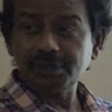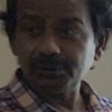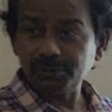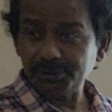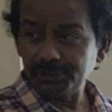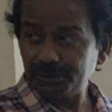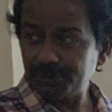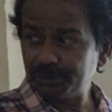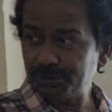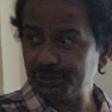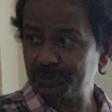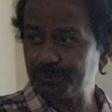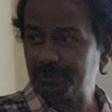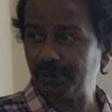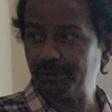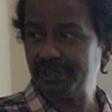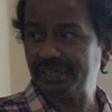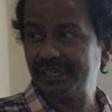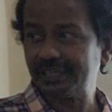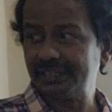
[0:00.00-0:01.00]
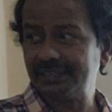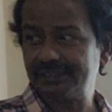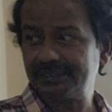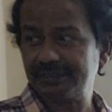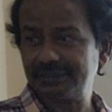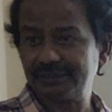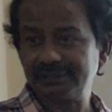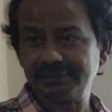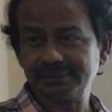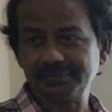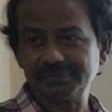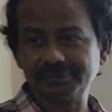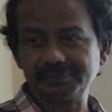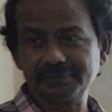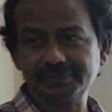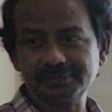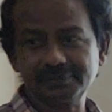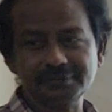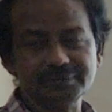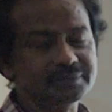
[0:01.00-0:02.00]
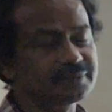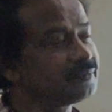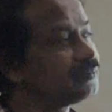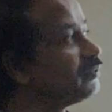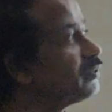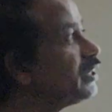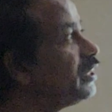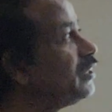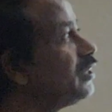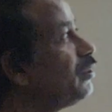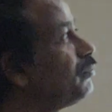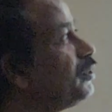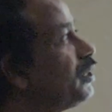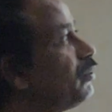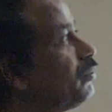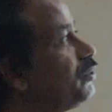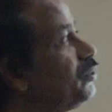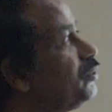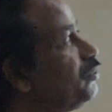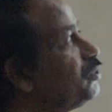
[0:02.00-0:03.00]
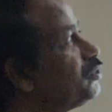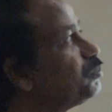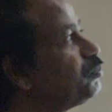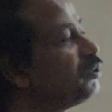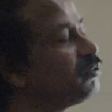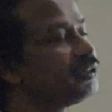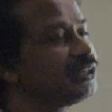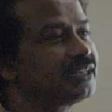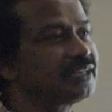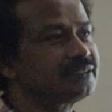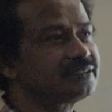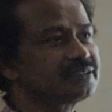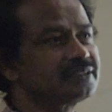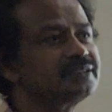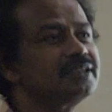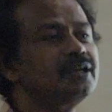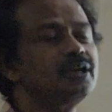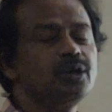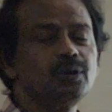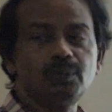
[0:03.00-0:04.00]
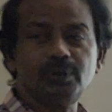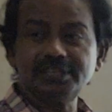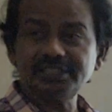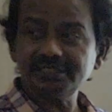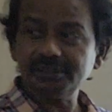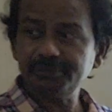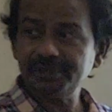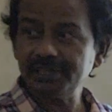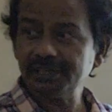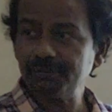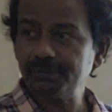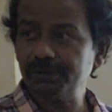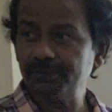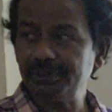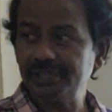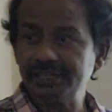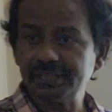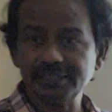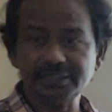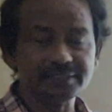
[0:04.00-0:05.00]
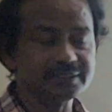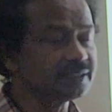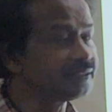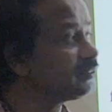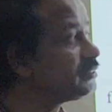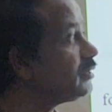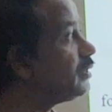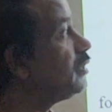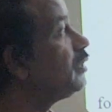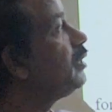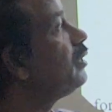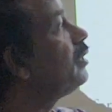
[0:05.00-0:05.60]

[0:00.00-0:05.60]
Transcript: We are going to use boundary conditions. Okay, now we are going to use boundary conditions. What is the meaning of boundary conditions?